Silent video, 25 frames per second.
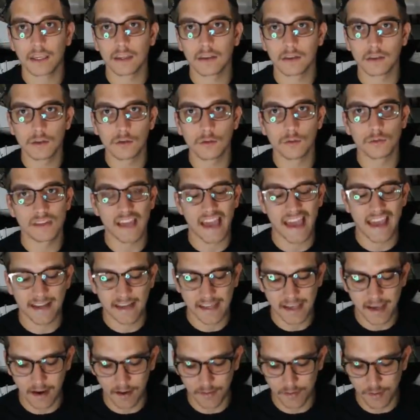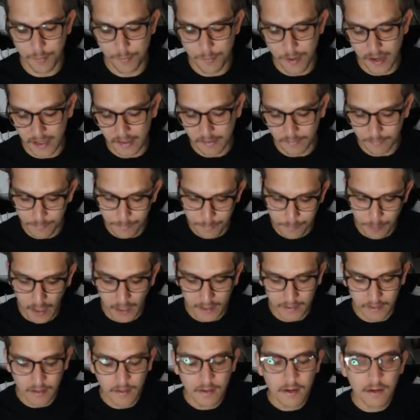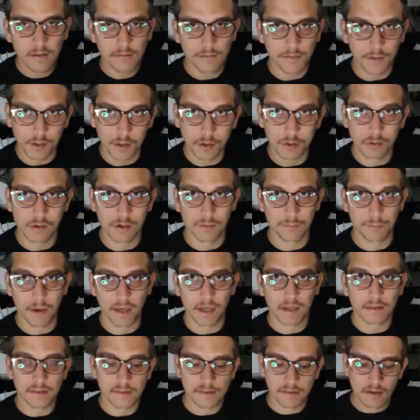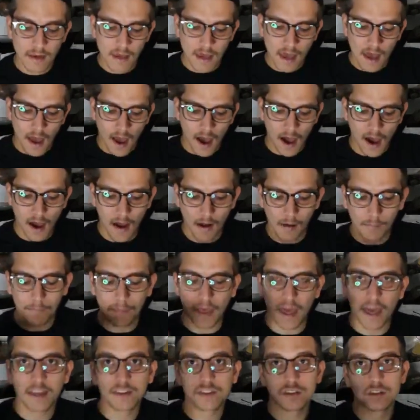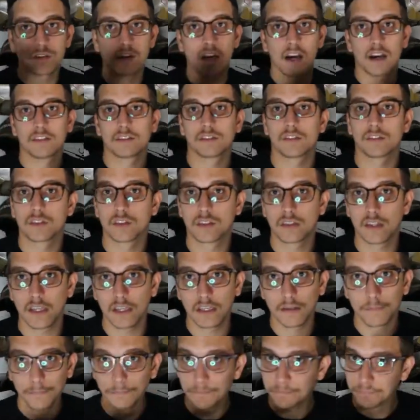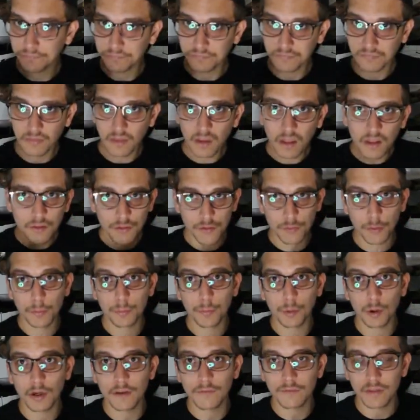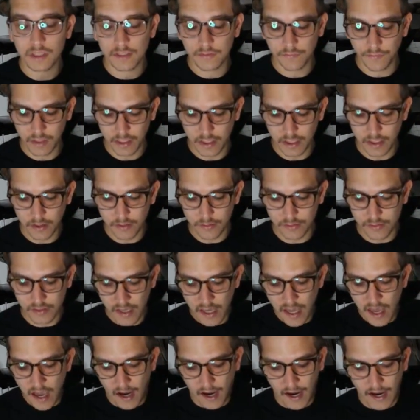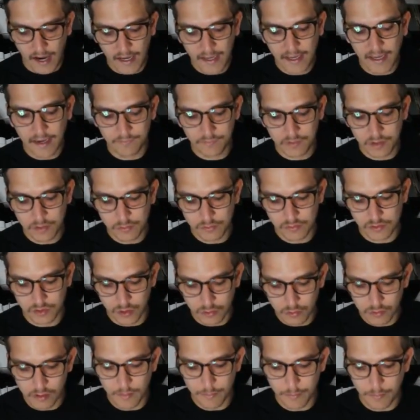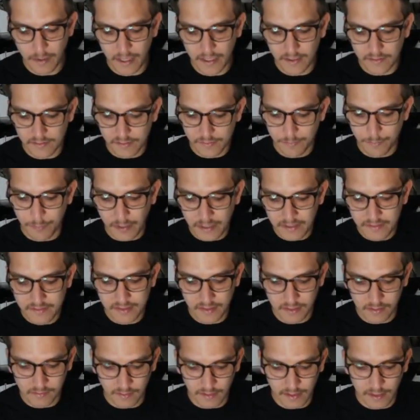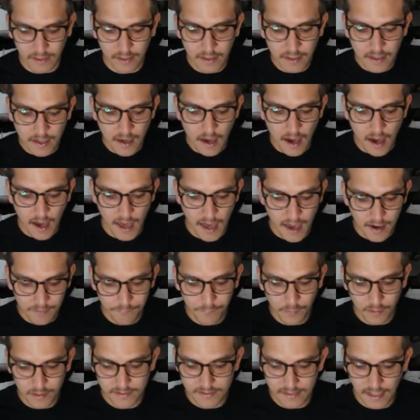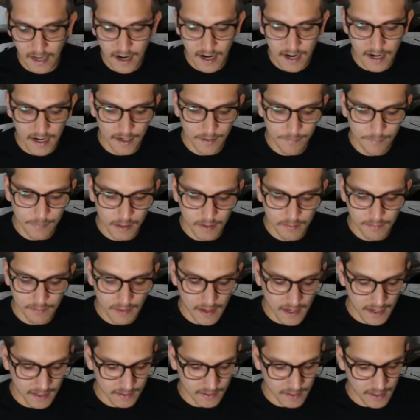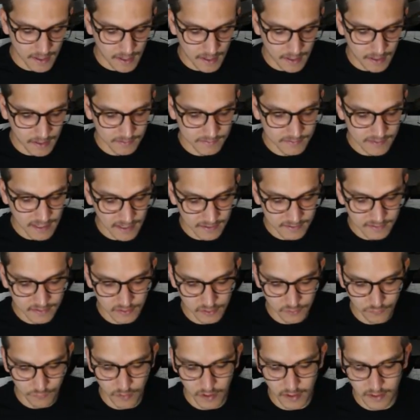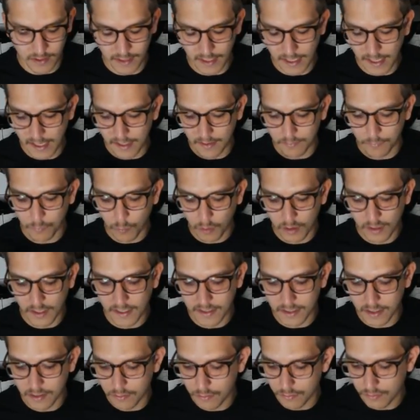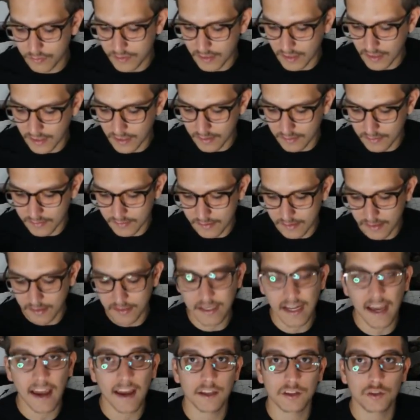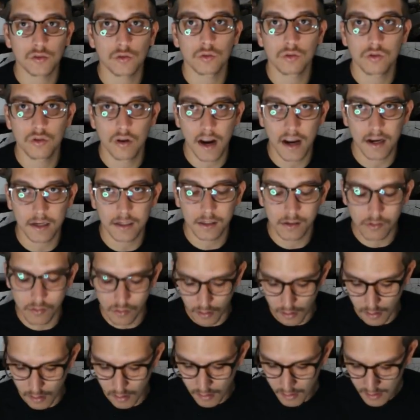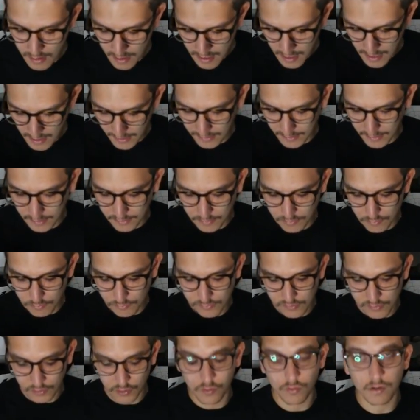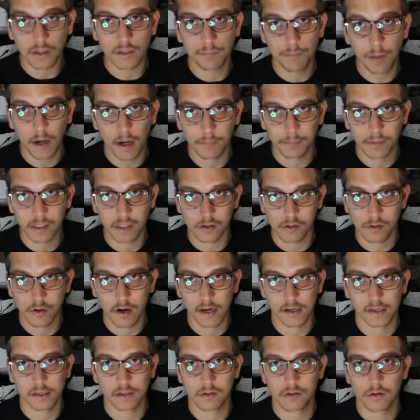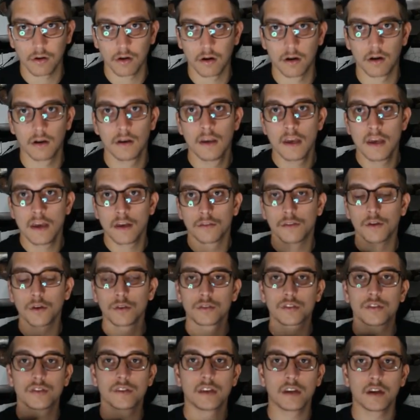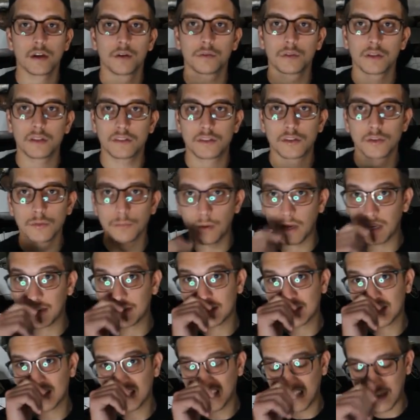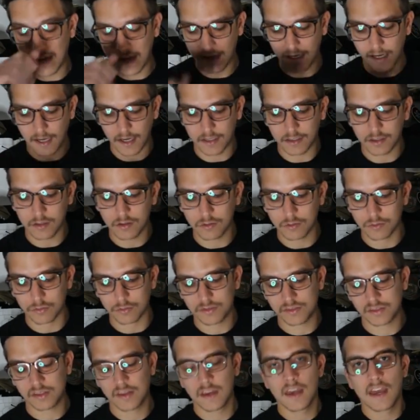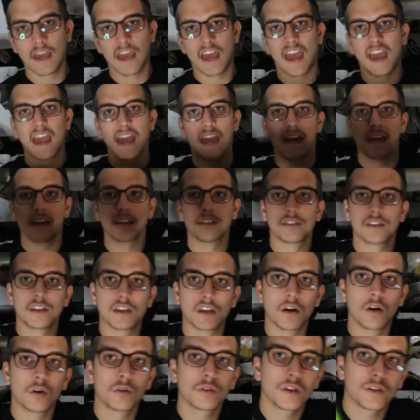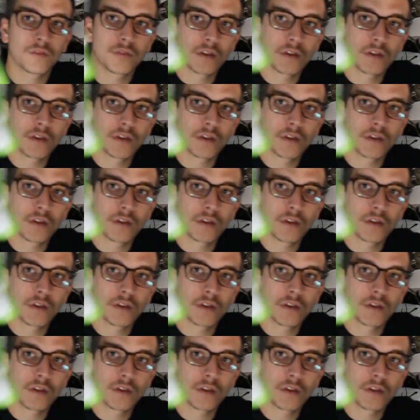use any other bait but the Googan baits. As you guys have seen through previous videos, I have used Googan baits basically every time that I Texas rig, and what I use is the natural crack and craw, and I use the green pumpkin crack and craw. Those are the only 2 baits that I use, and the only